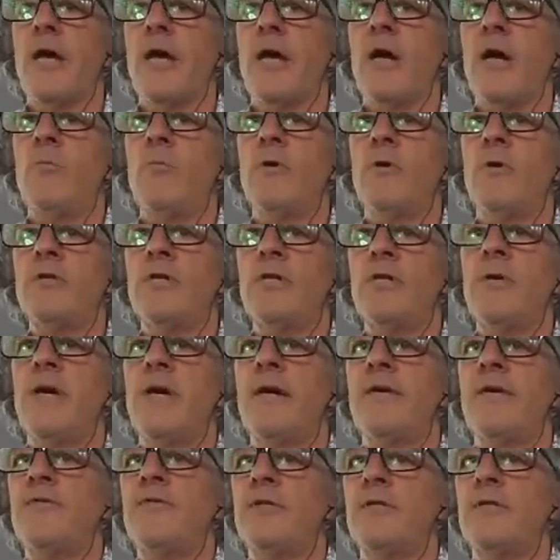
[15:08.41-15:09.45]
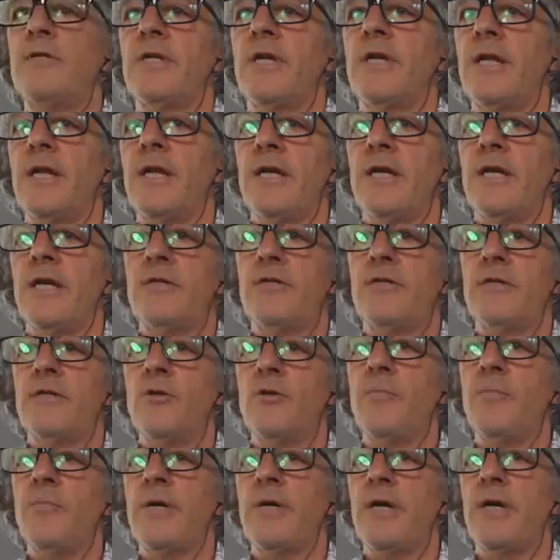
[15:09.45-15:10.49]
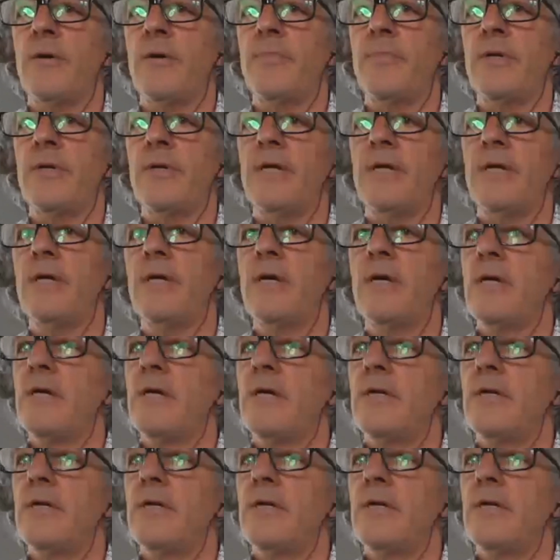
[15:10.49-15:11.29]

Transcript: And what do you have to declare to super company